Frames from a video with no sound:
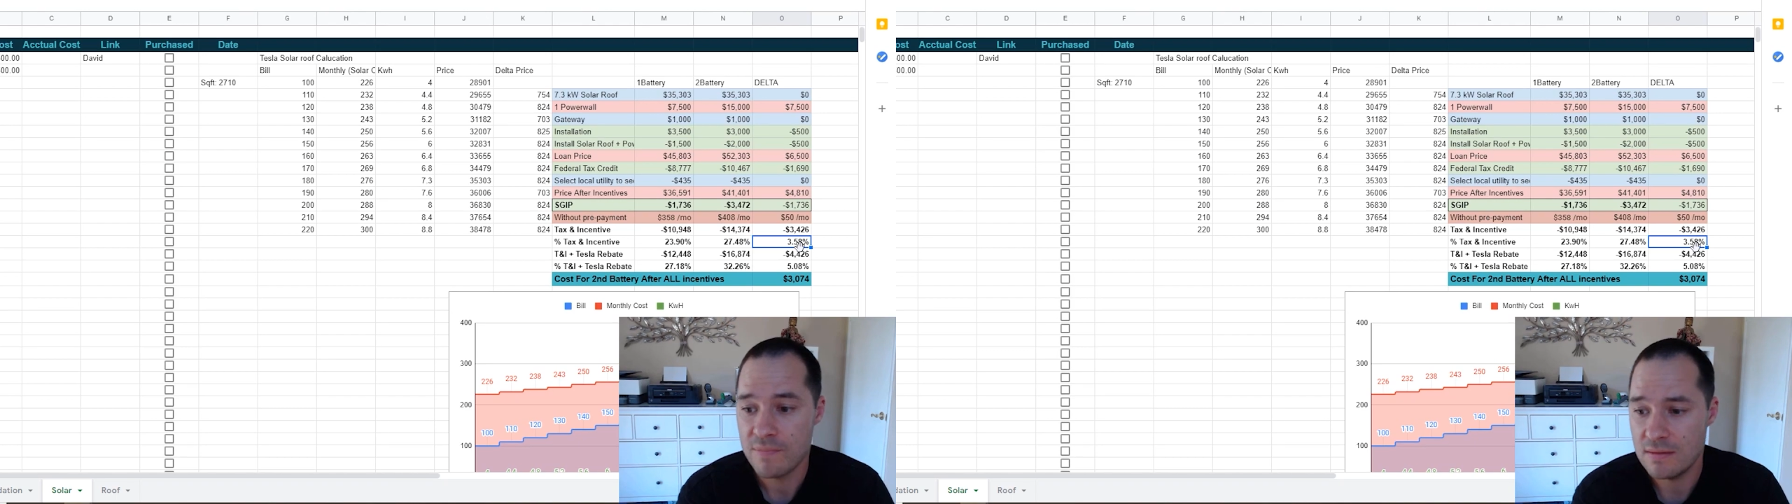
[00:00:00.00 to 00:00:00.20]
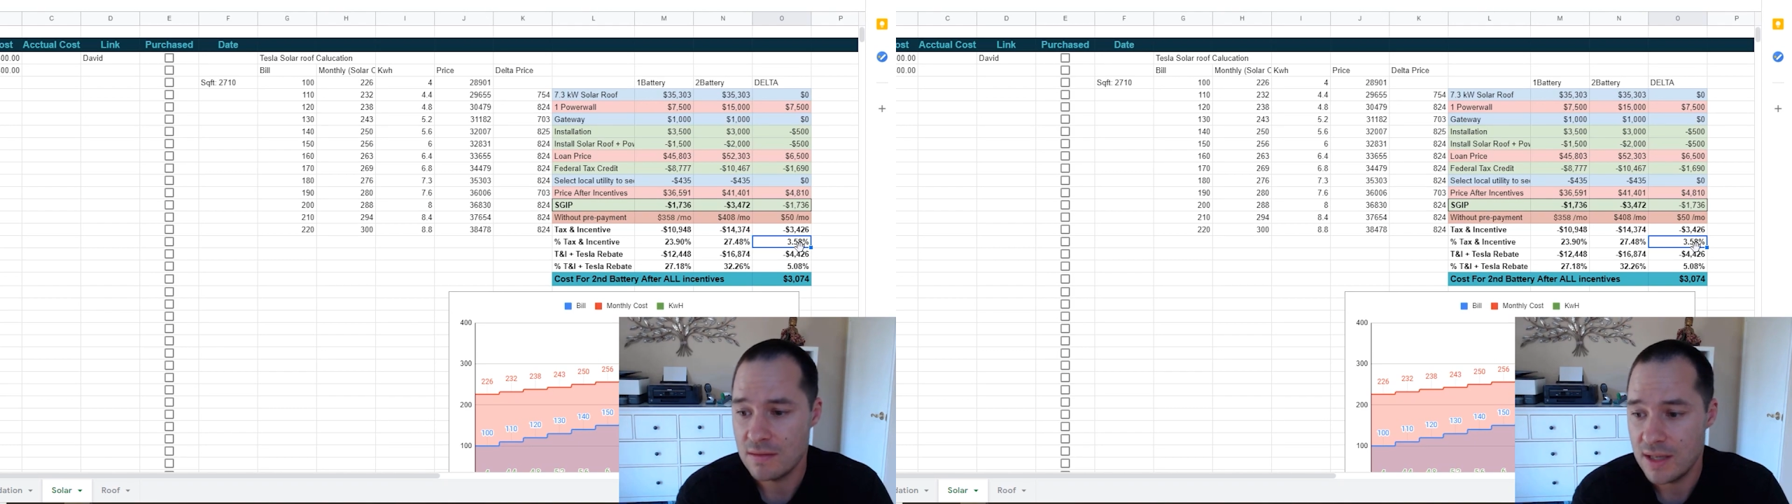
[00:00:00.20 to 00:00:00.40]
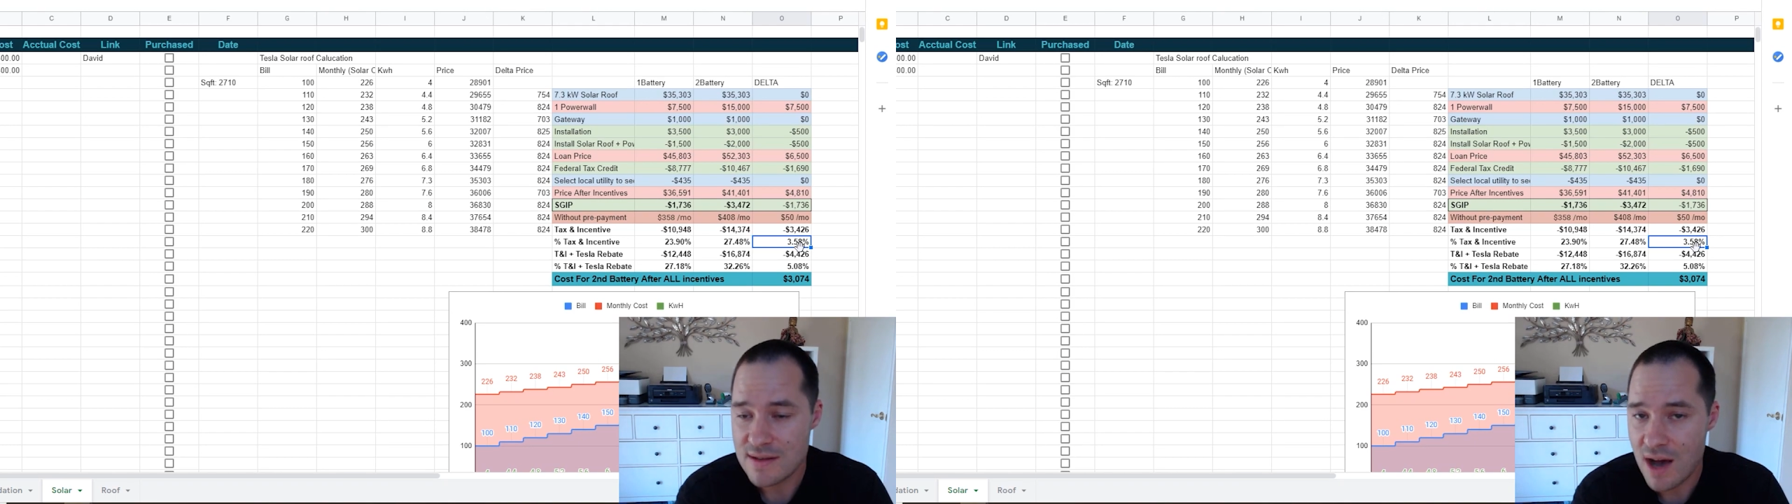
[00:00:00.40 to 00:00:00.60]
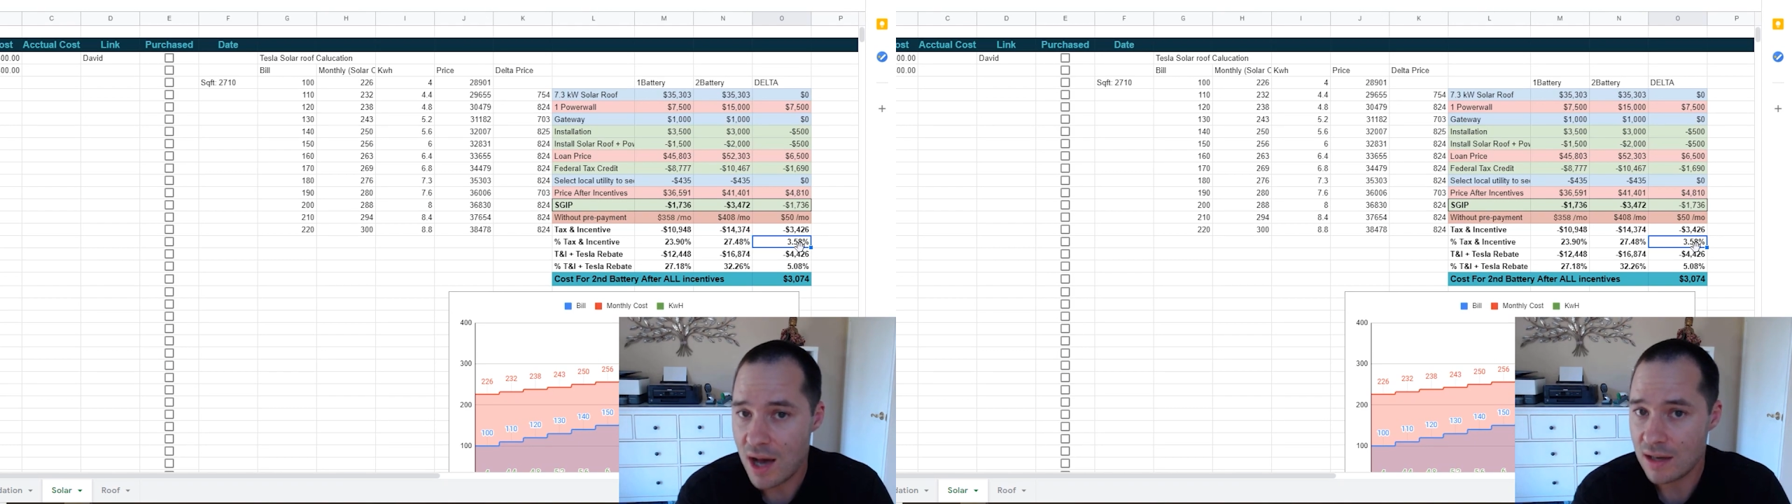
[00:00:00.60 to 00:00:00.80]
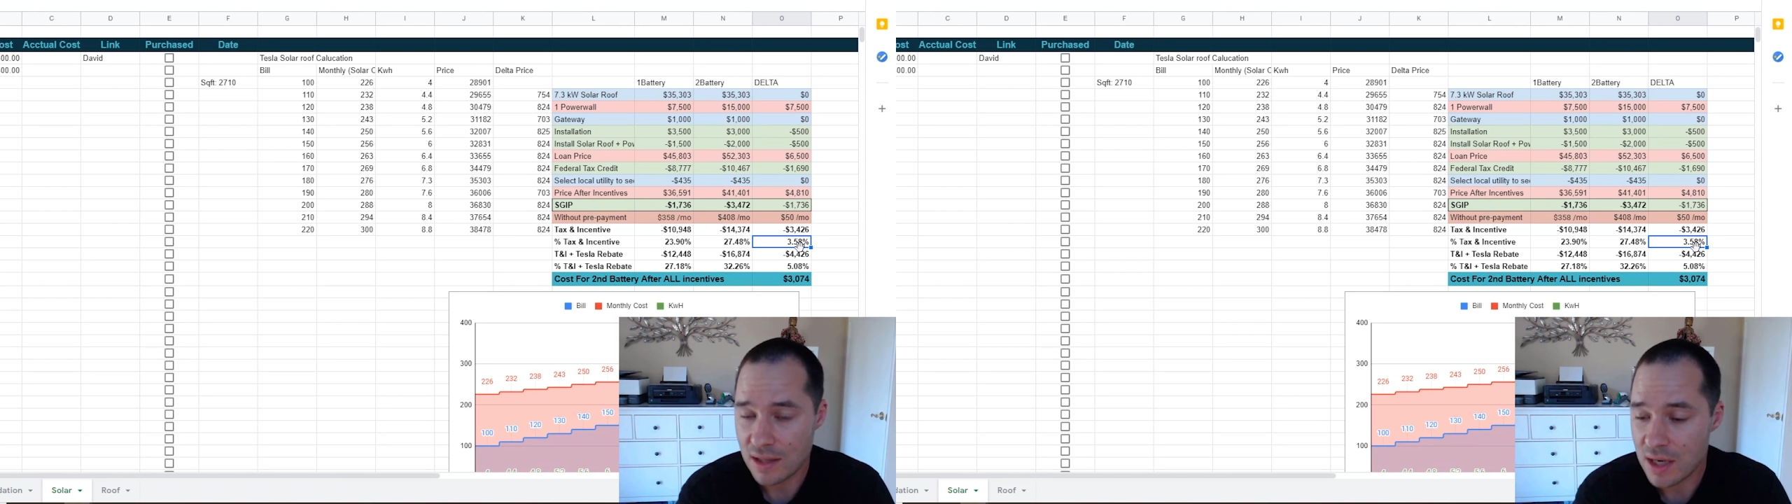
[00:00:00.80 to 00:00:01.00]
That is
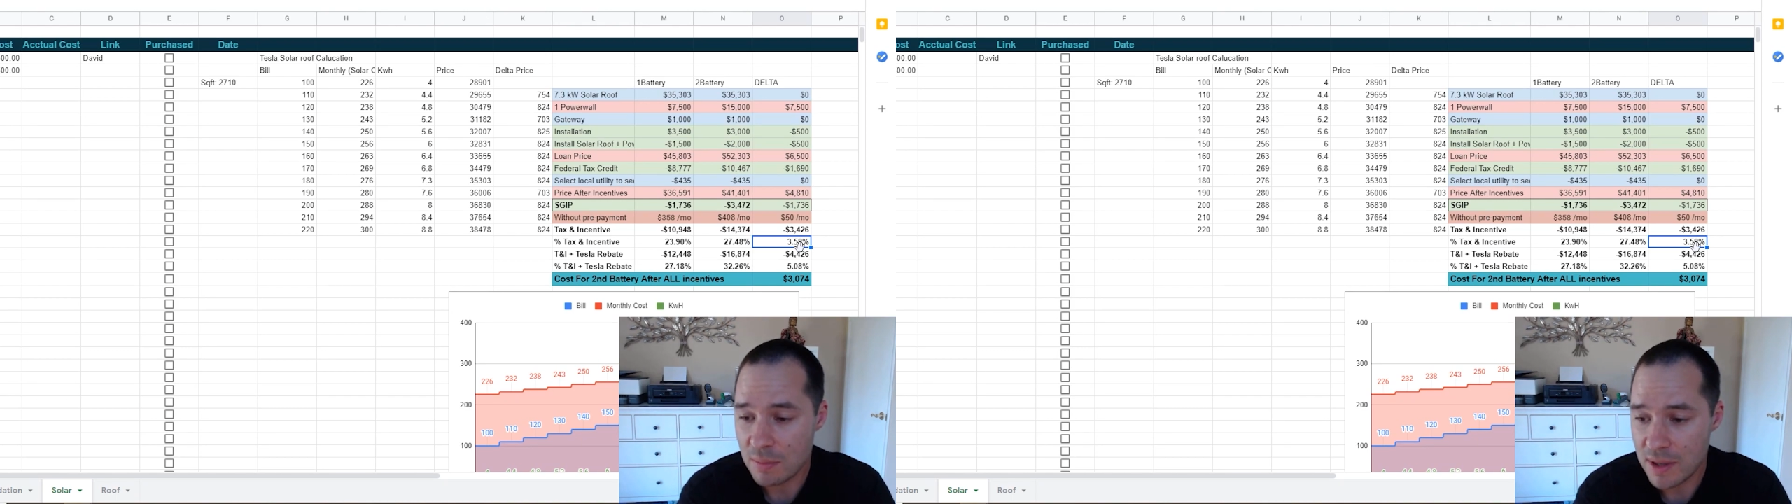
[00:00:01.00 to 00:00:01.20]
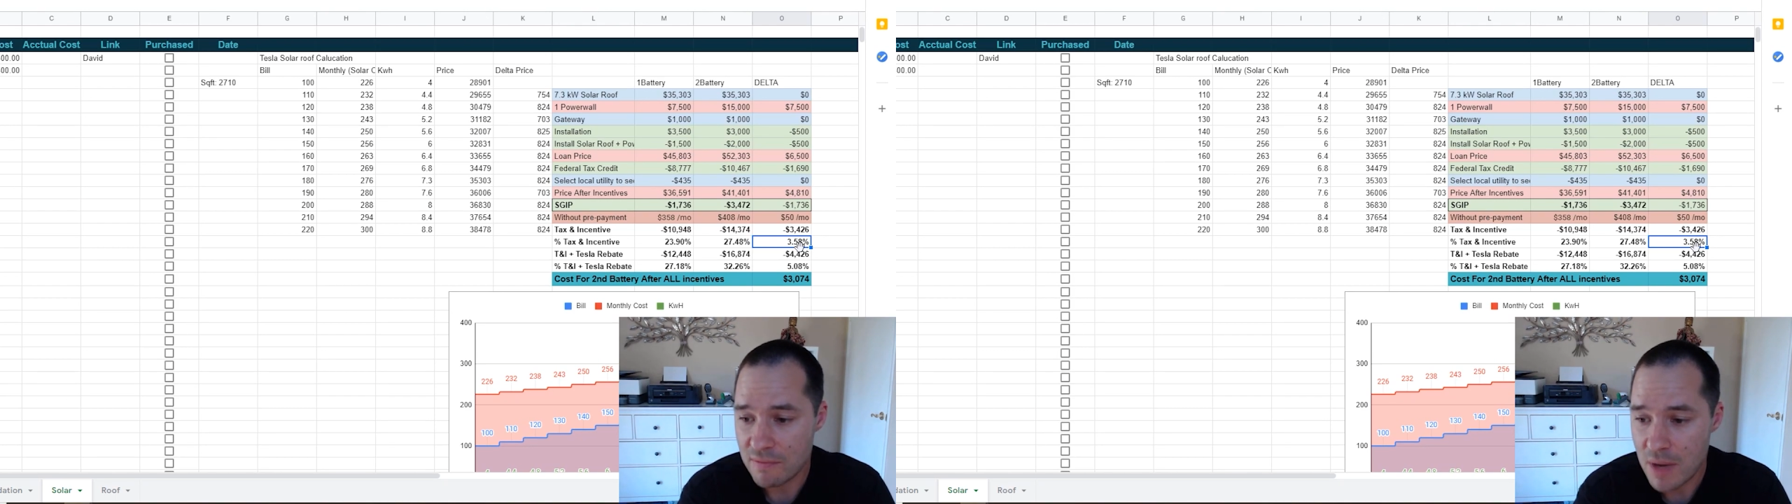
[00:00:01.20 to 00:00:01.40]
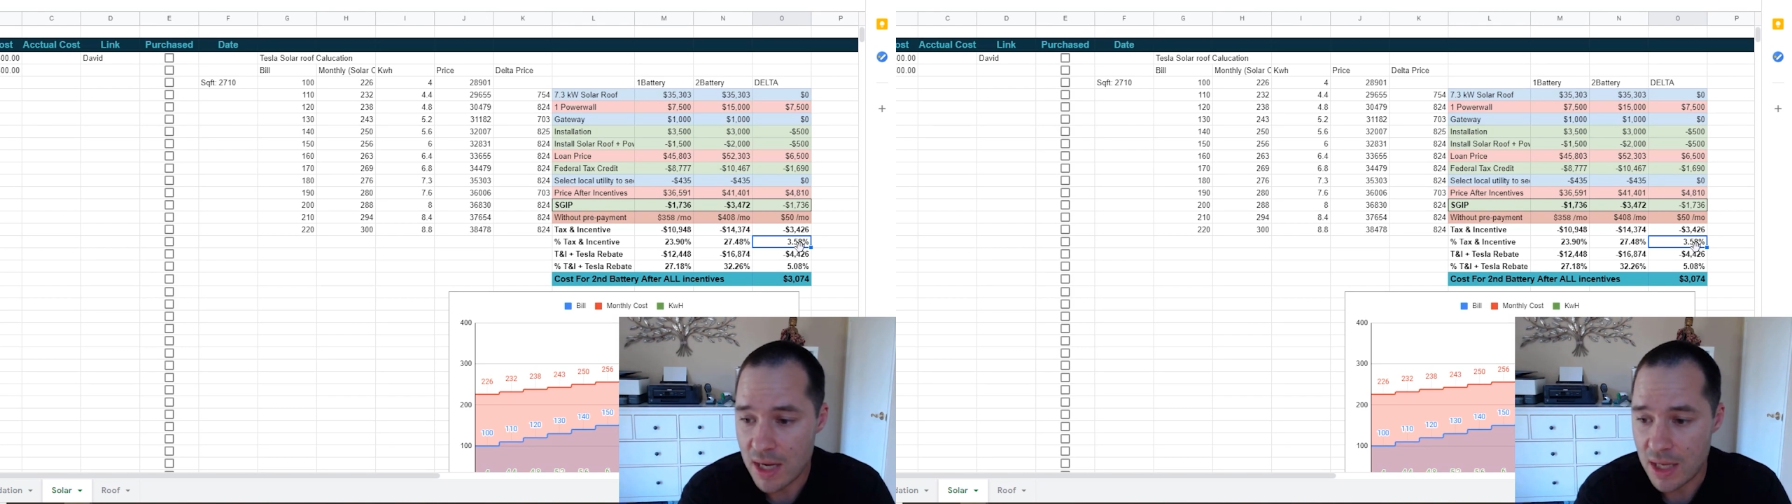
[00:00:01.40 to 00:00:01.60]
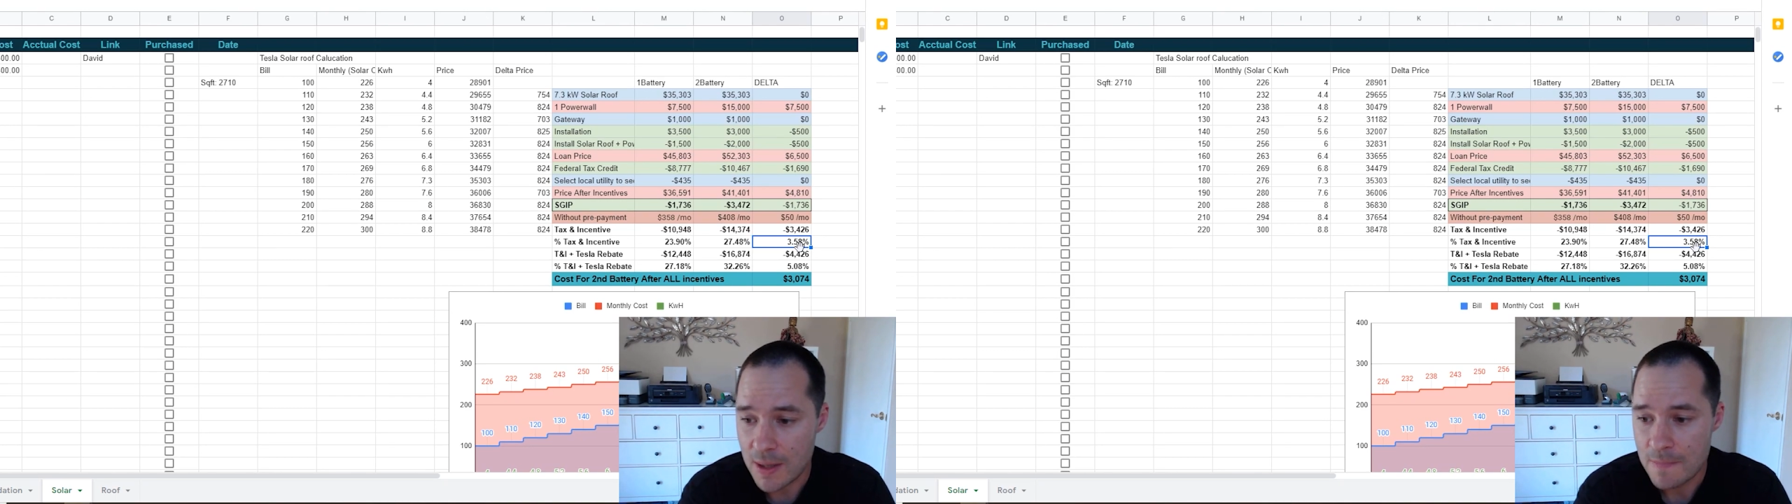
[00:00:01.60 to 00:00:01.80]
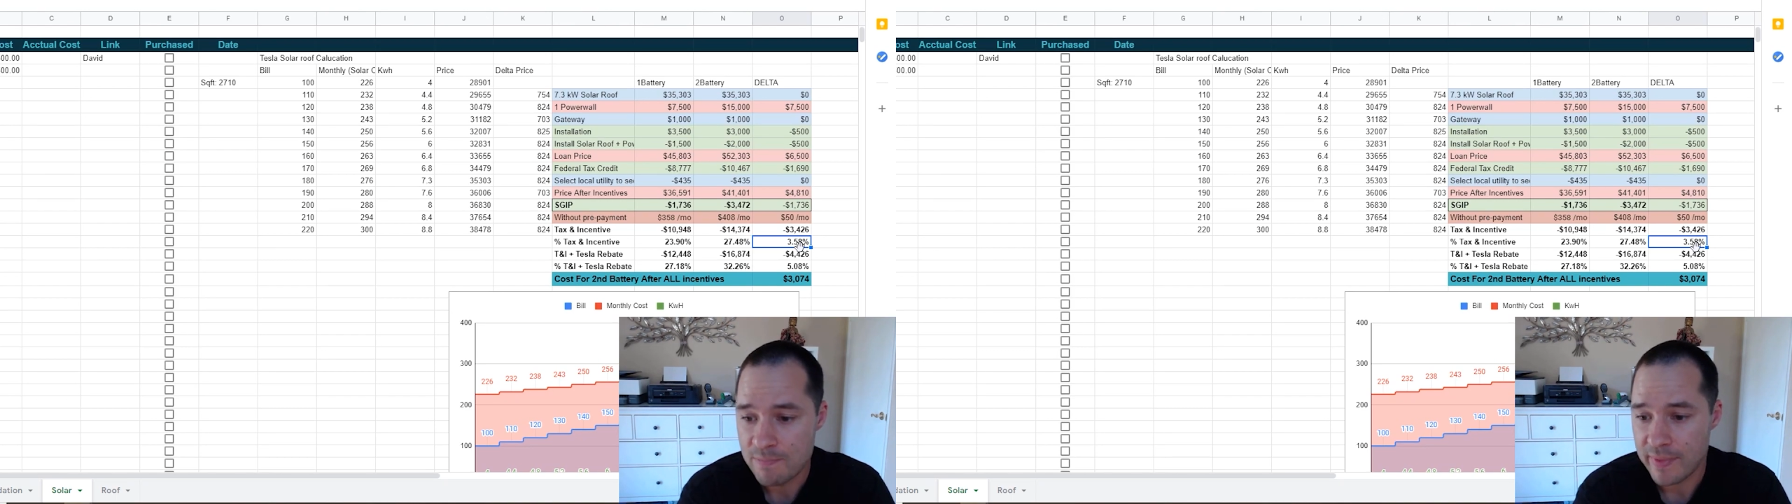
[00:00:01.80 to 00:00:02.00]
not a little bit of
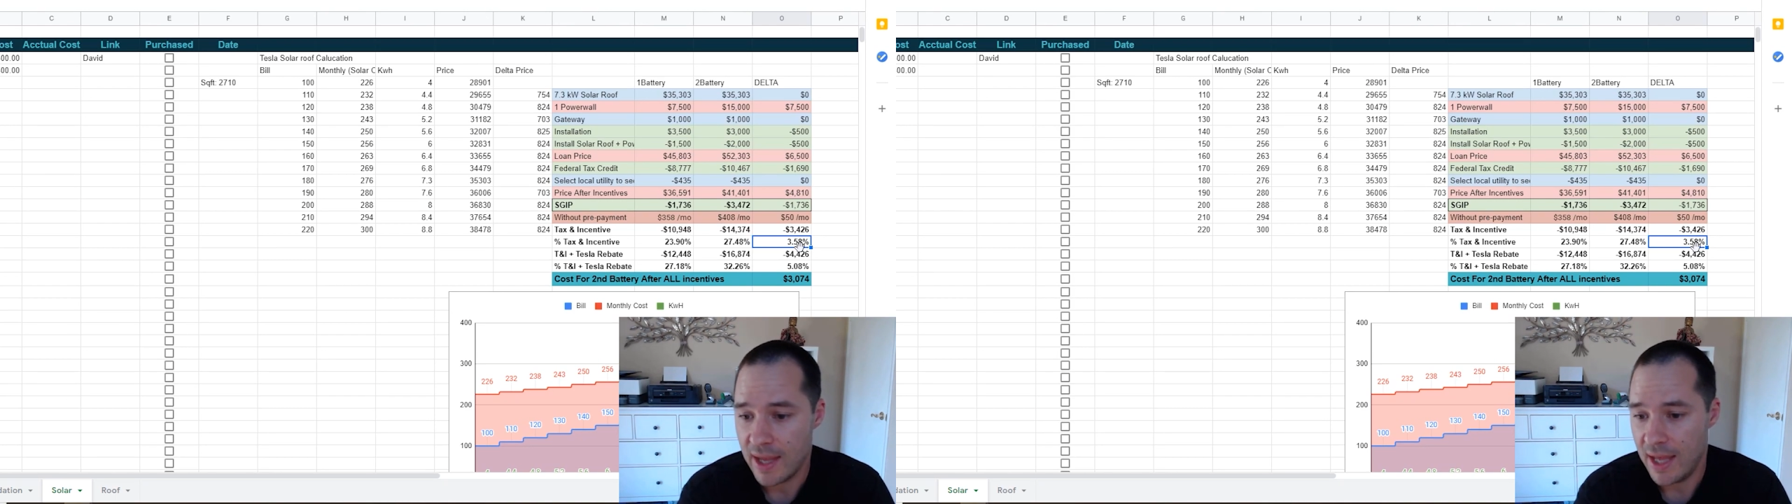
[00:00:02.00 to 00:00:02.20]
money,